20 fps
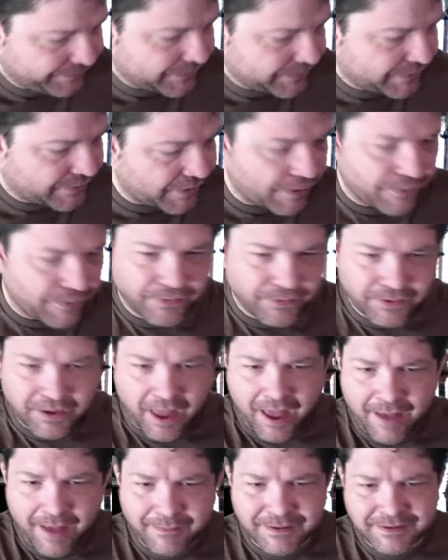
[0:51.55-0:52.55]
So the
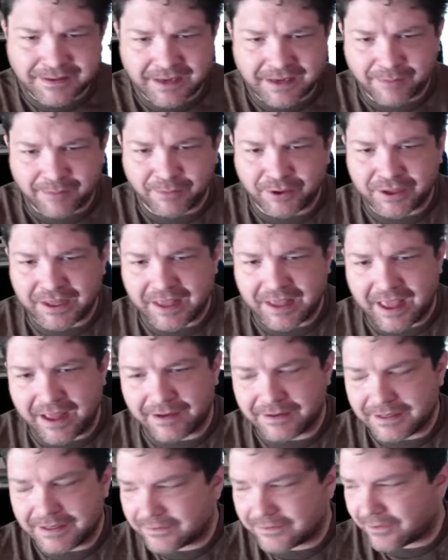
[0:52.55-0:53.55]
comics that I'm looking at,
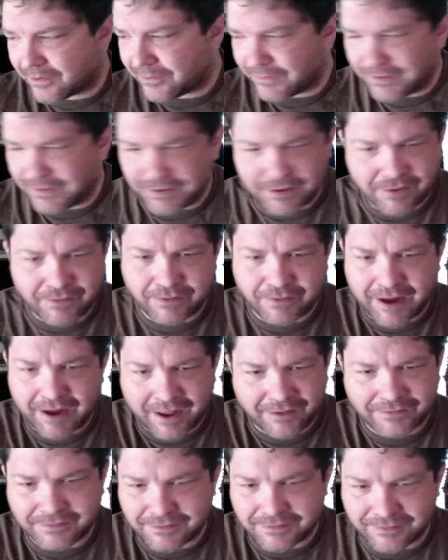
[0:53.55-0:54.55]
these aren't, your
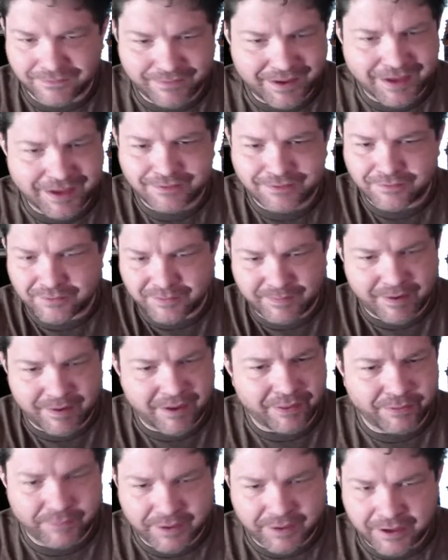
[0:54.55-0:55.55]
Houses of X or
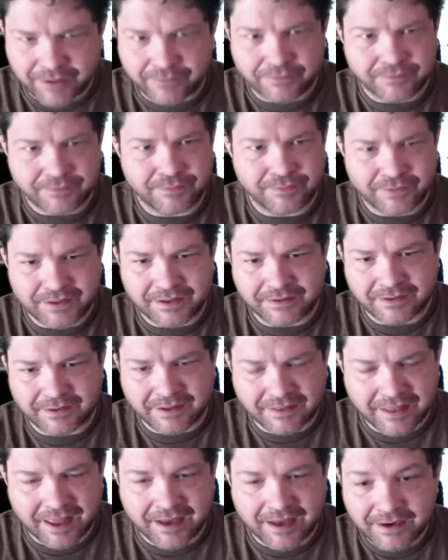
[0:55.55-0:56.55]
Spawn 300s or things
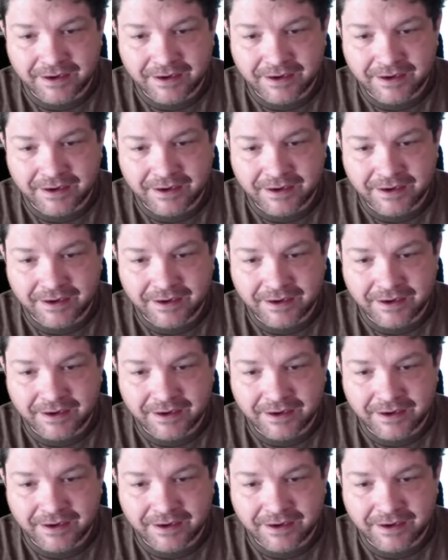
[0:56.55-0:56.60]
like that.